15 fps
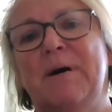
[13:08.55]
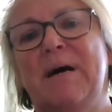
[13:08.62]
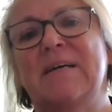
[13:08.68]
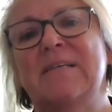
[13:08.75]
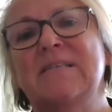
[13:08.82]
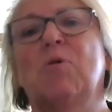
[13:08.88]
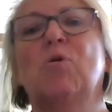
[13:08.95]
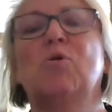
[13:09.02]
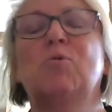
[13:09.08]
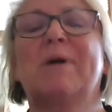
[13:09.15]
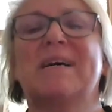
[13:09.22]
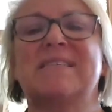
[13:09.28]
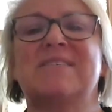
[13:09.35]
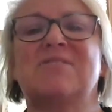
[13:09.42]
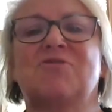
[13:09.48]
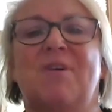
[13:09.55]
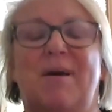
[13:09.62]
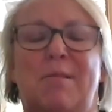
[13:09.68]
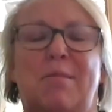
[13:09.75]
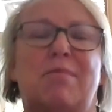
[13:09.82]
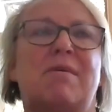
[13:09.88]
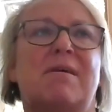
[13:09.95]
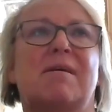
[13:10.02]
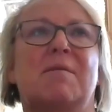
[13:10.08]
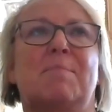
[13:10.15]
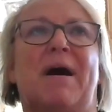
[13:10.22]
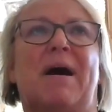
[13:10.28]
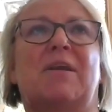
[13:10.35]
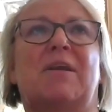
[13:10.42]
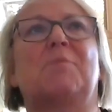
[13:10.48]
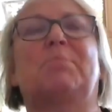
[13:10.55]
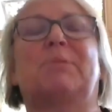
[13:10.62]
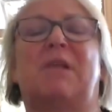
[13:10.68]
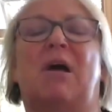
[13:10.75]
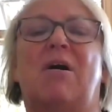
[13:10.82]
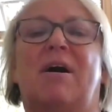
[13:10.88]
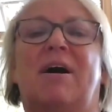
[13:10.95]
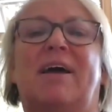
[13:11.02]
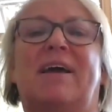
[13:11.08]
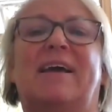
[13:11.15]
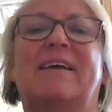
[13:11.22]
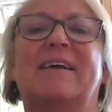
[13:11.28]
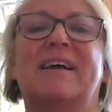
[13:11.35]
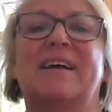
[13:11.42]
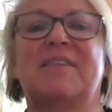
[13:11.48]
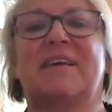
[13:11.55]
But always try and think about applying